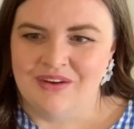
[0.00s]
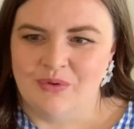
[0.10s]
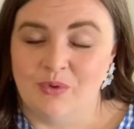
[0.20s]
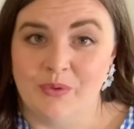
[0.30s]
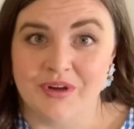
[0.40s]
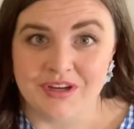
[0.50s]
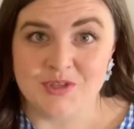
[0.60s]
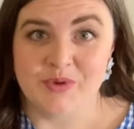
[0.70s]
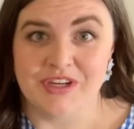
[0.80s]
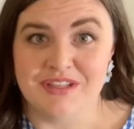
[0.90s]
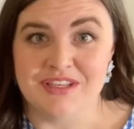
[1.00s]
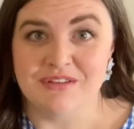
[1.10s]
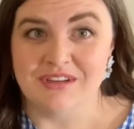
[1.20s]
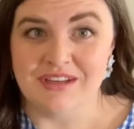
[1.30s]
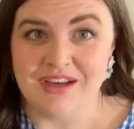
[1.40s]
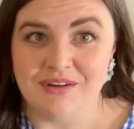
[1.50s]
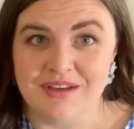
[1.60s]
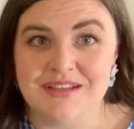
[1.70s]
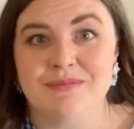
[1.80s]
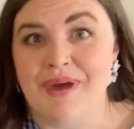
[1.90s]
What we're experiencing right now is a